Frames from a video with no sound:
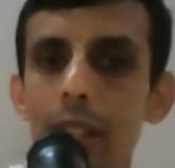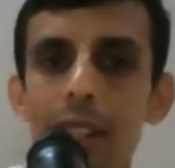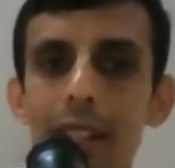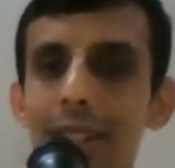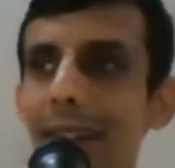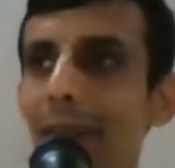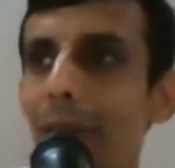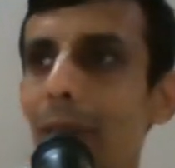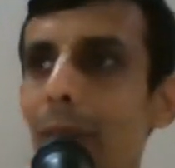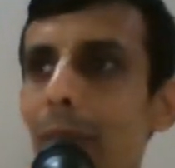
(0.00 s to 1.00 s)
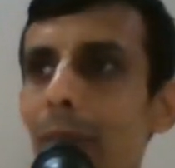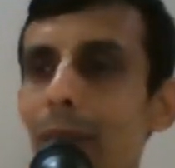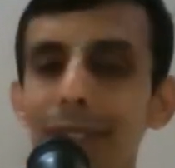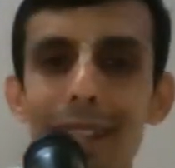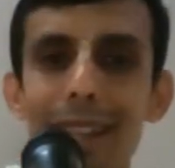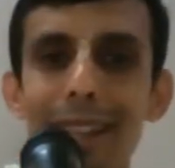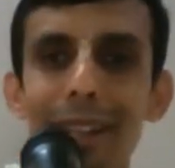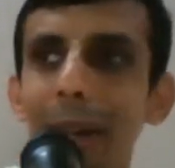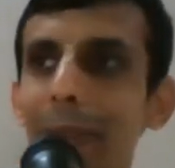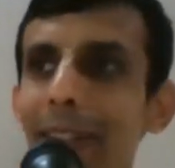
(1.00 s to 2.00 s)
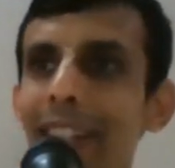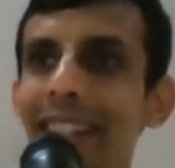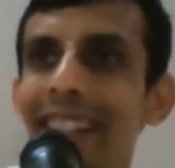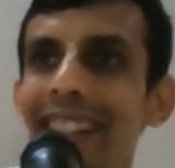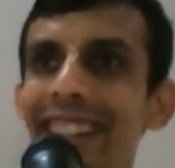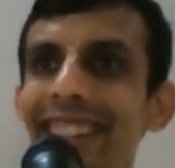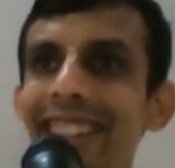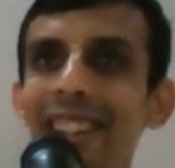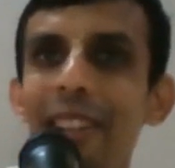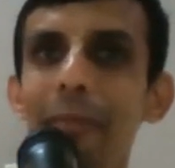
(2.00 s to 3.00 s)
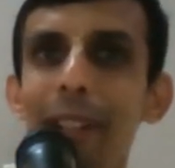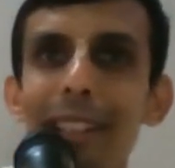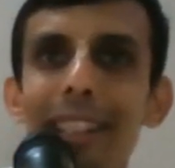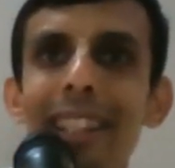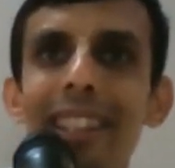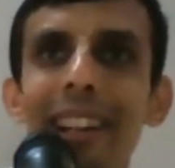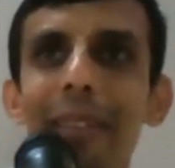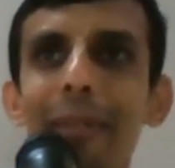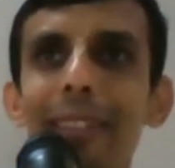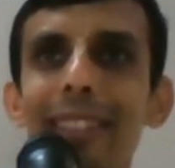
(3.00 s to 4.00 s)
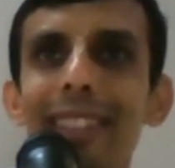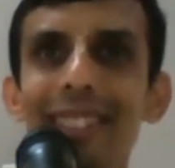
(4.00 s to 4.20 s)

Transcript: Very interesting, no? Prashetam. Prashetam.